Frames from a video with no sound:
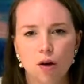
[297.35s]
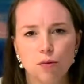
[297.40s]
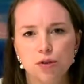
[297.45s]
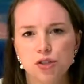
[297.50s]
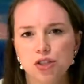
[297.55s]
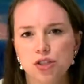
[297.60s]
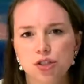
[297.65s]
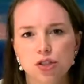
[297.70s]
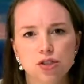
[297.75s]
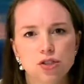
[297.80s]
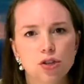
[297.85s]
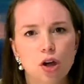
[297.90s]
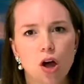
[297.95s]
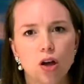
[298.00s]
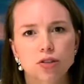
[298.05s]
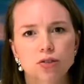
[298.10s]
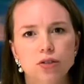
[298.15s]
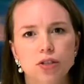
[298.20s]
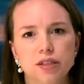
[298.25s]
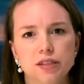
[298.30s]
we should
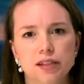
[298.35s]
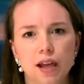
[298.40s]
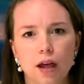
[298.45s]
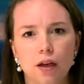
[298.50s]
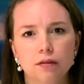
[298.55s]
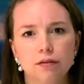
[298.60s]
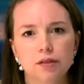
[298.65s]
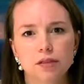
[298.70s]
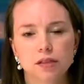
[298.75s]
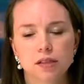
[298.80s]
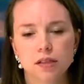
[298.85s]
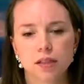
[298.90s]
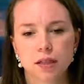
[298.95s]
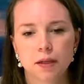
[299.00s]
talk to ourselves.